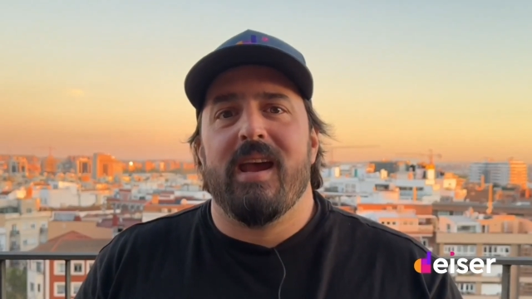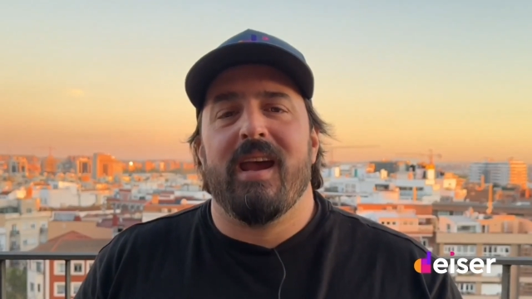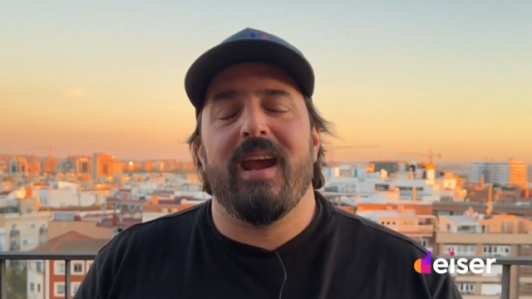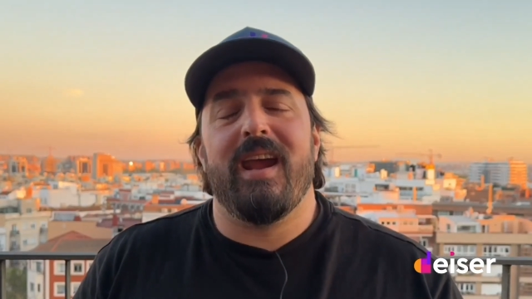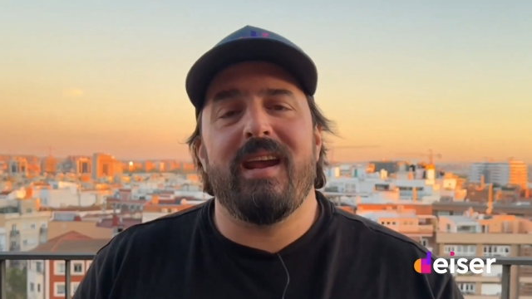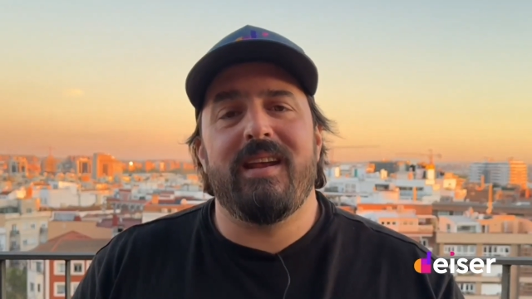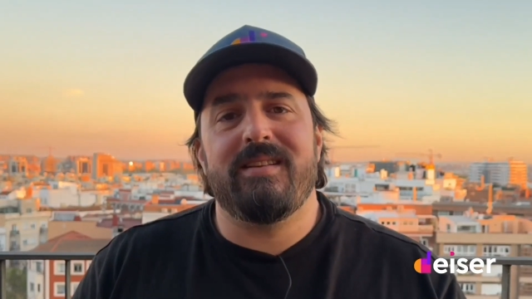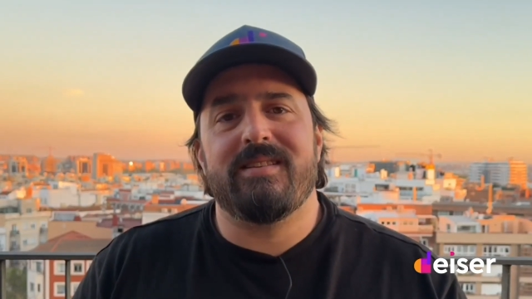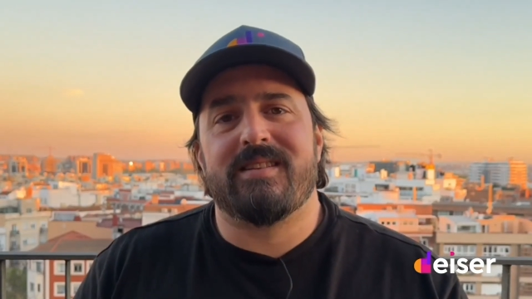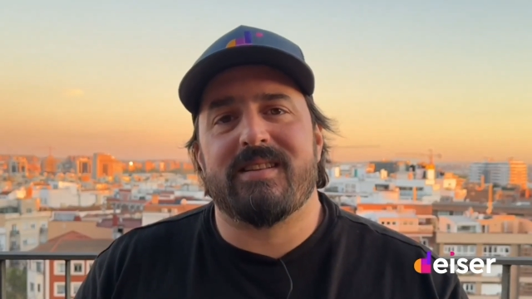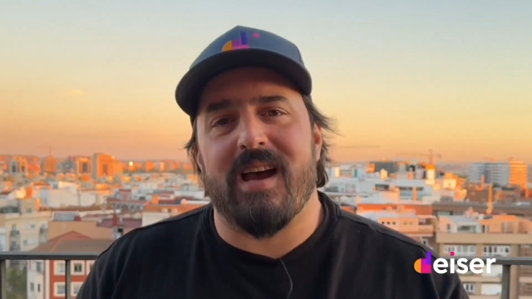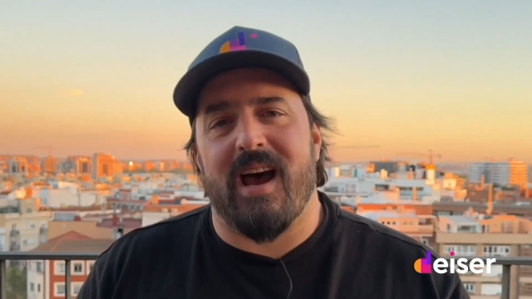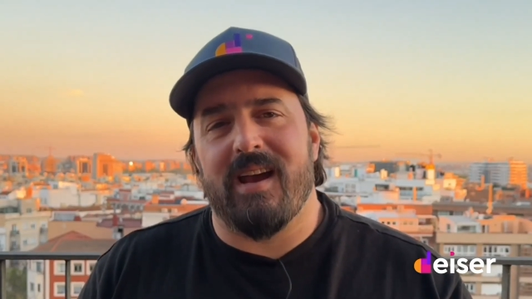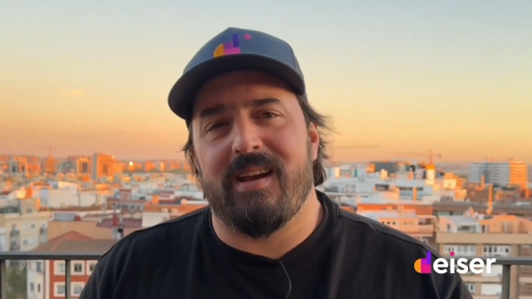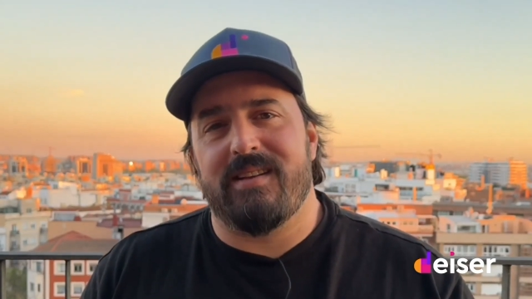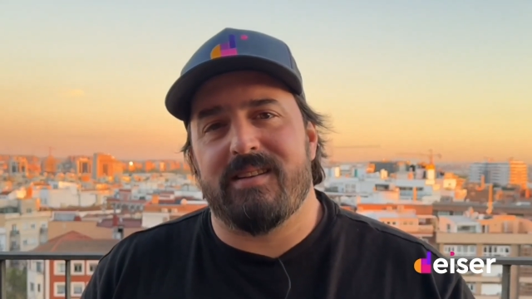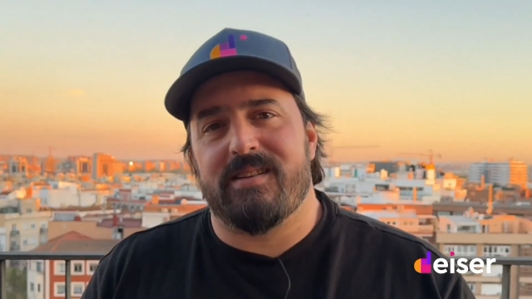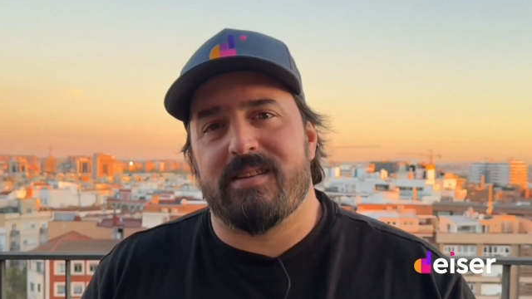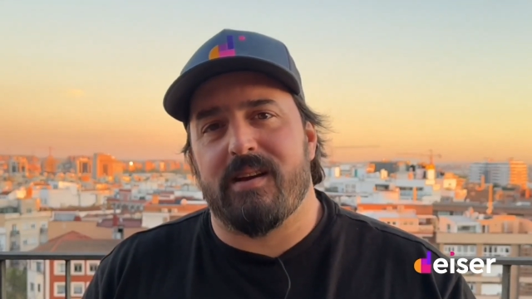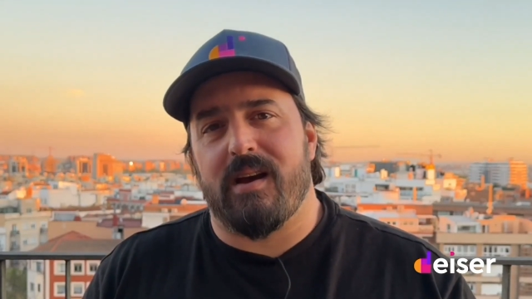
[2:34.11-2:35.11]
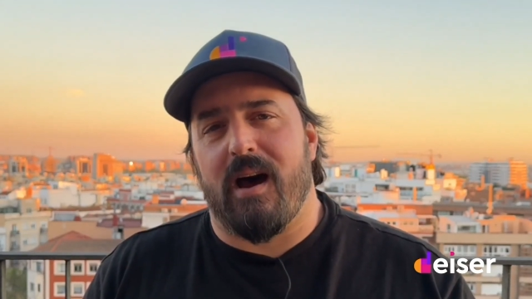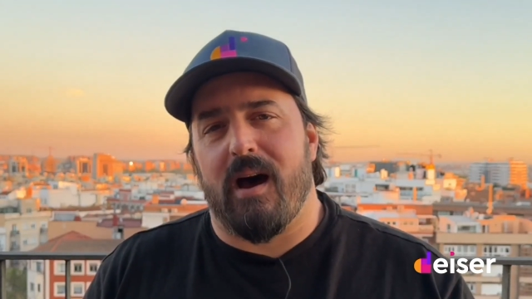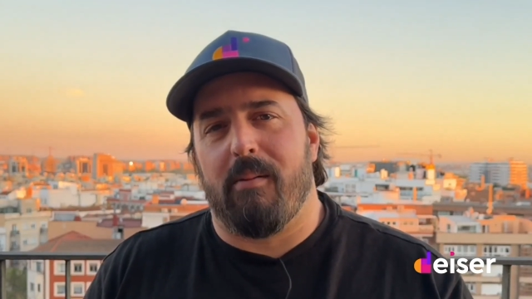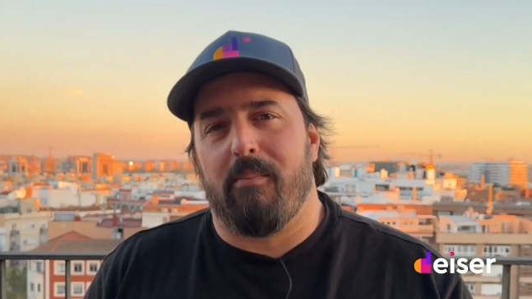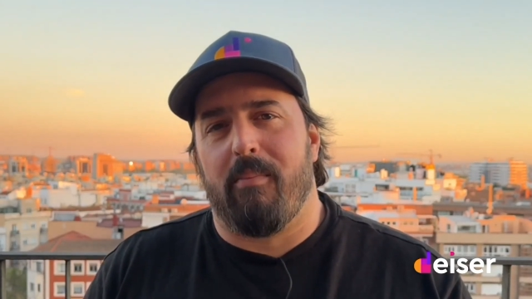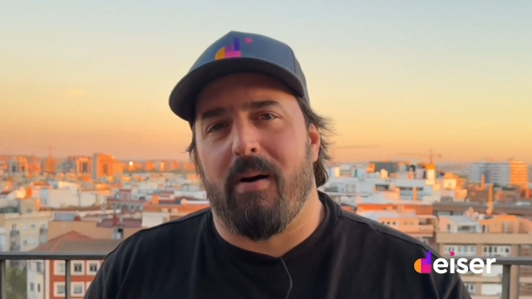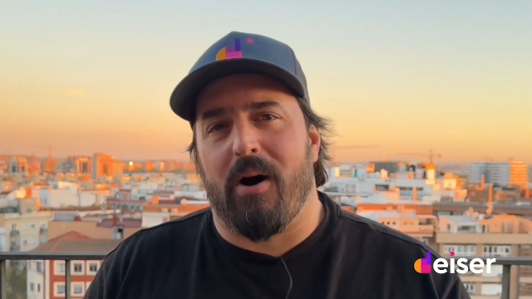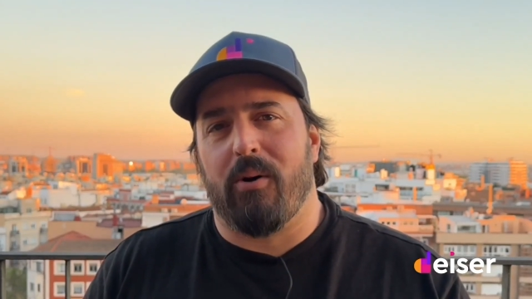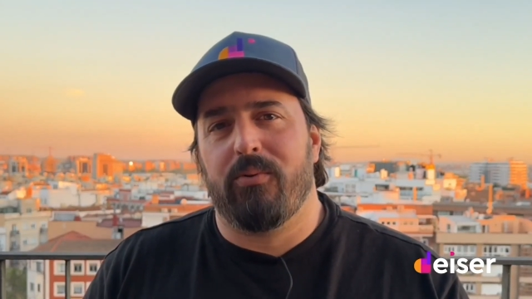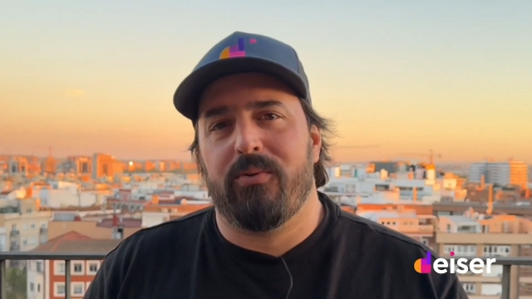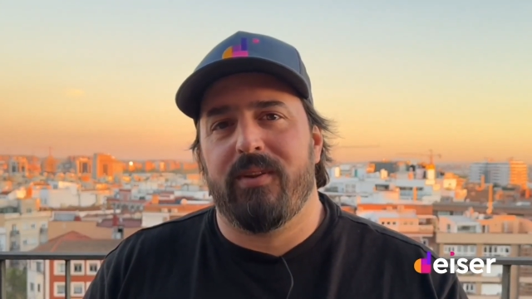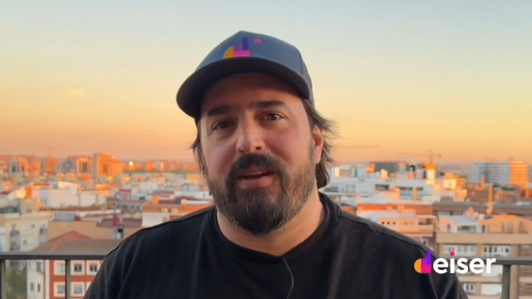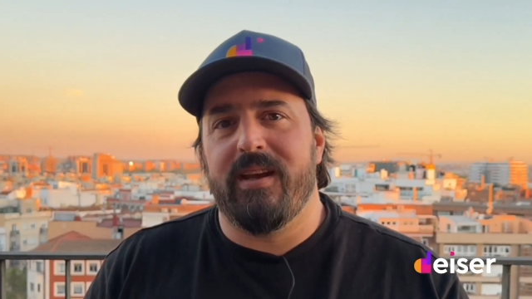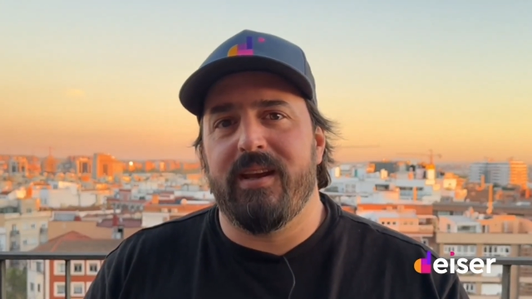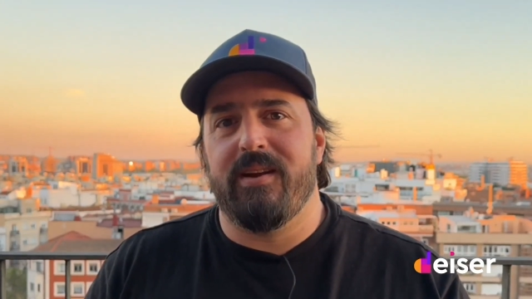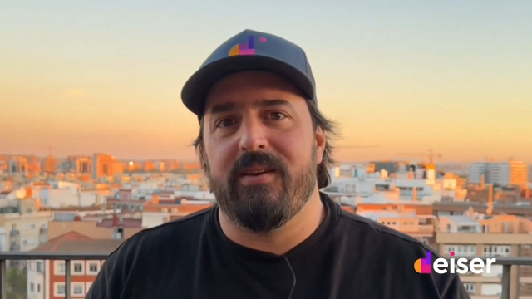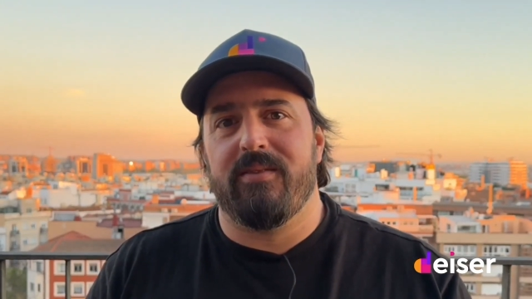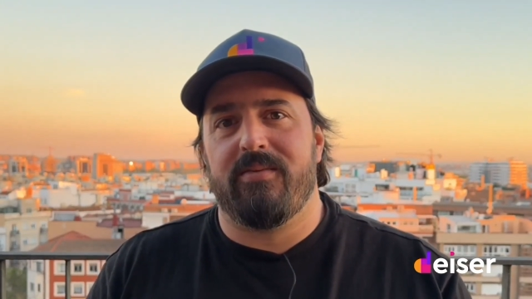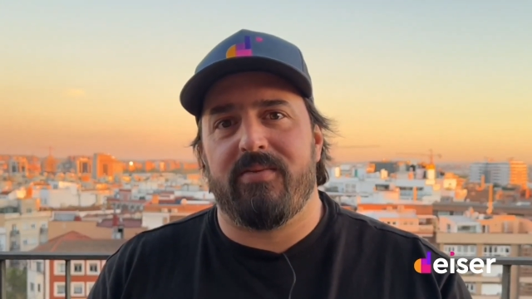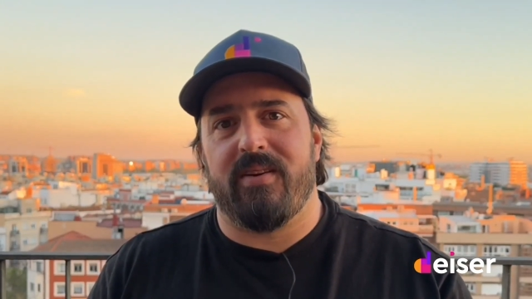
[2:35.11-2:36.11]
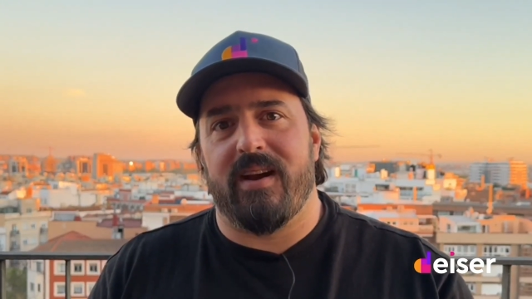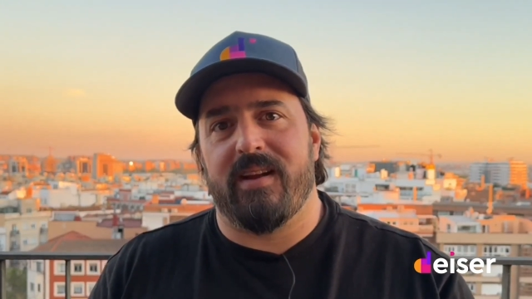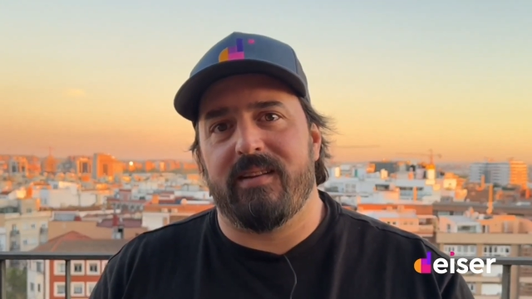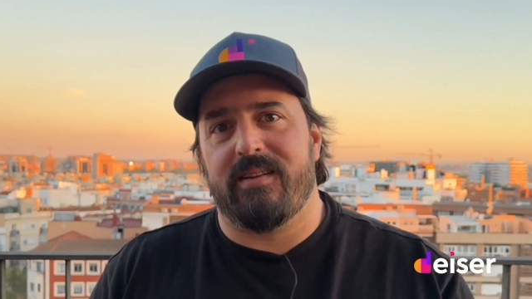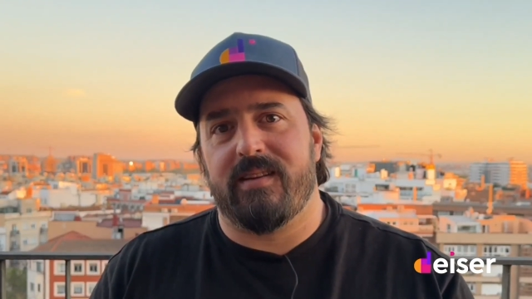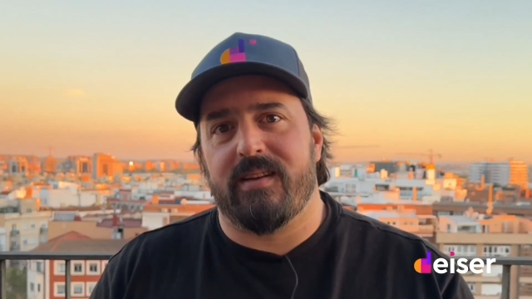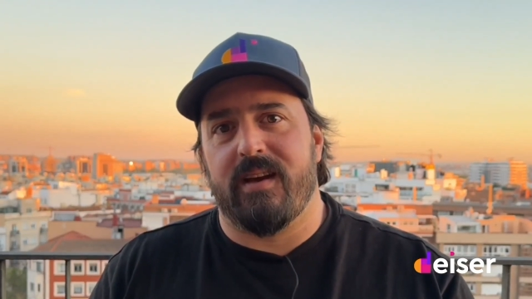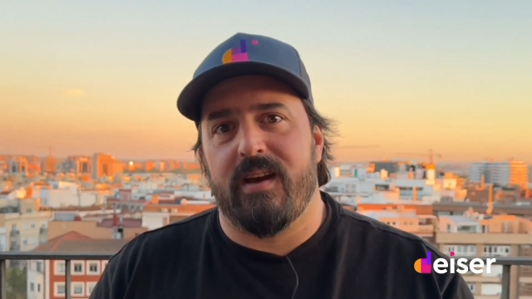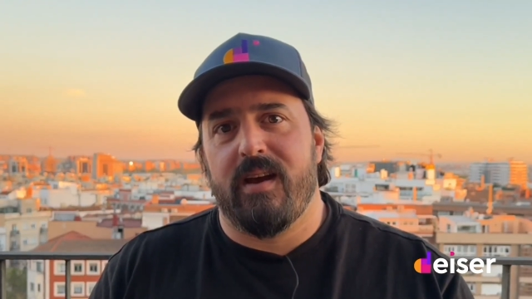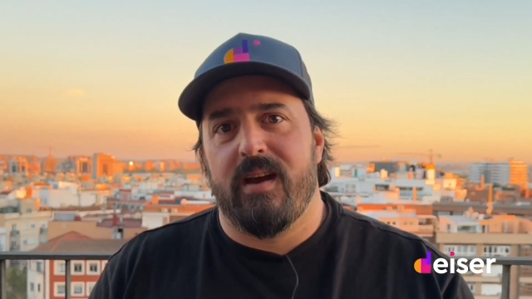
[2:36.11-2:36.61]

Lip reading: insights about the event,